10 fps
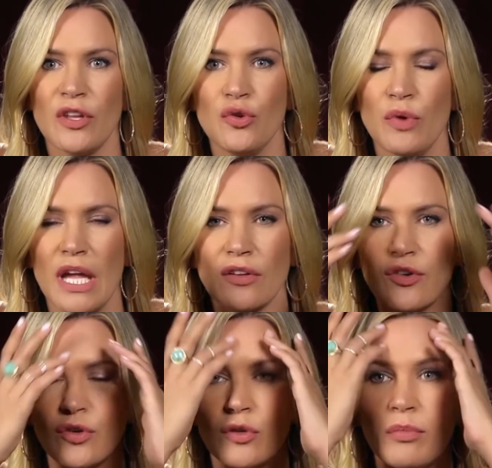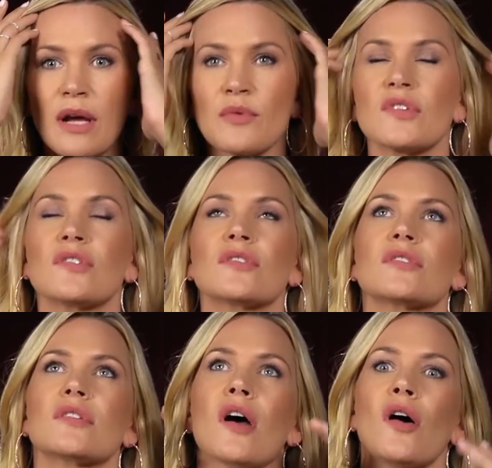the new it girl, but I was
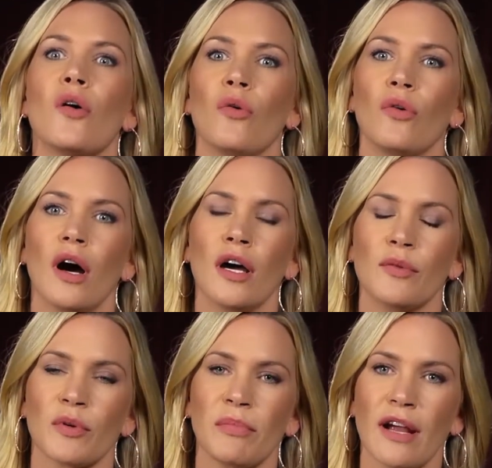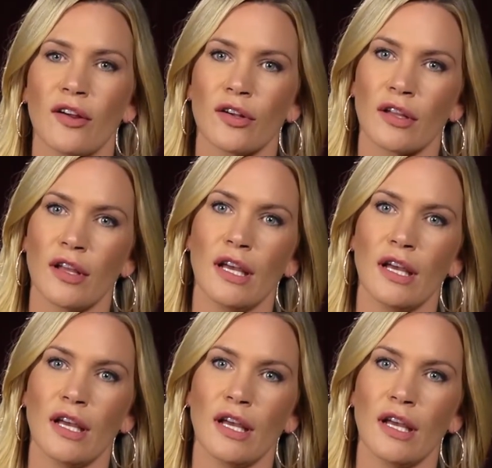so unprepared.